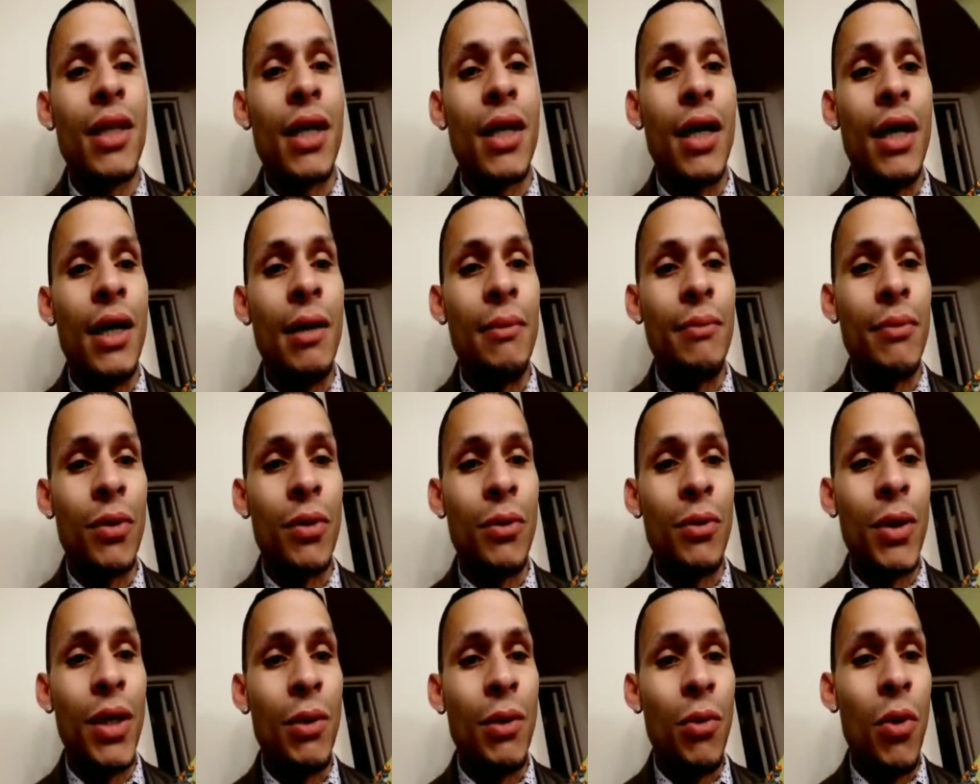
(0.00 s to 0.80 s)
Queen
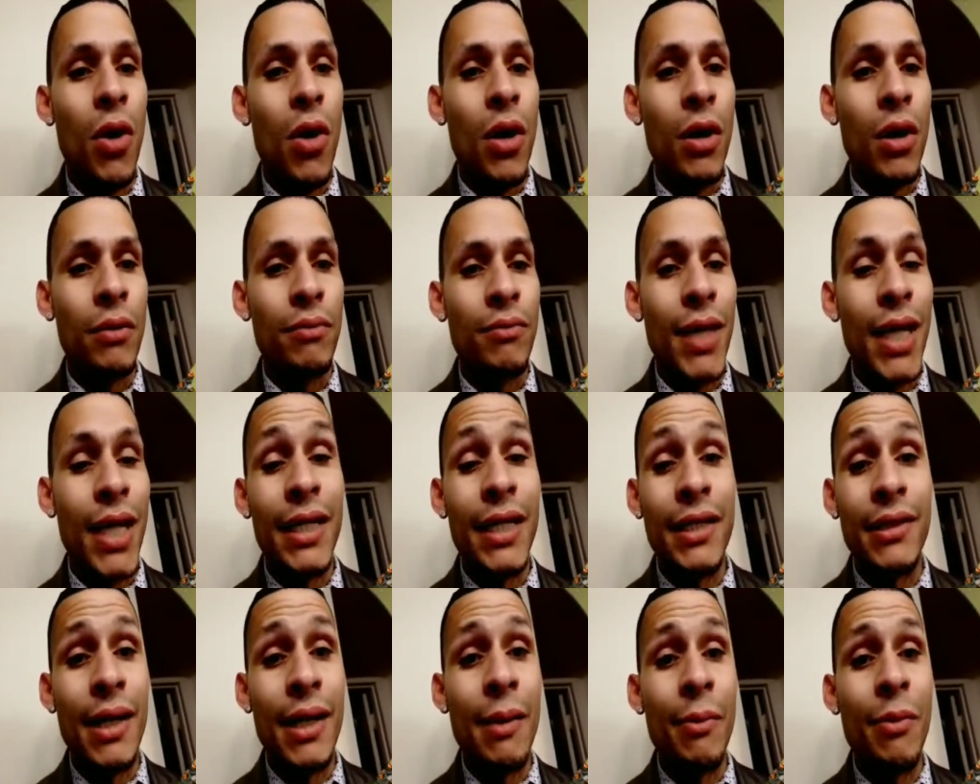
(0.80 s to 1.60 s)
Walk, any type of
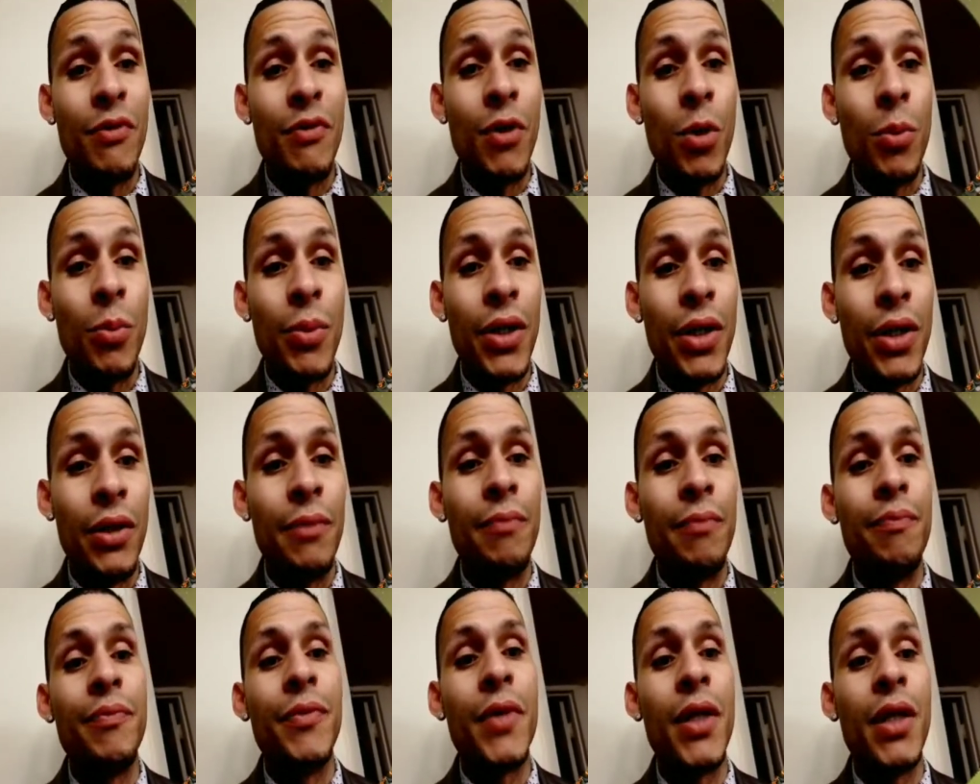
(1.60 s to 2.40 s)
opener,
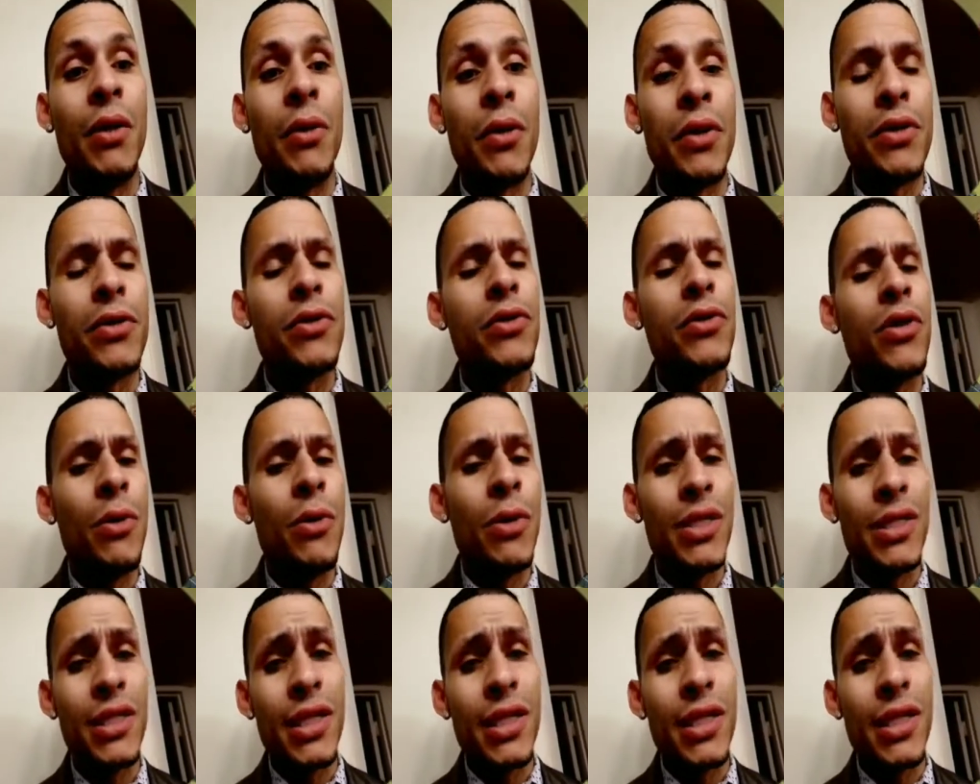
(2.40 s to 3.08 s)
because there's always that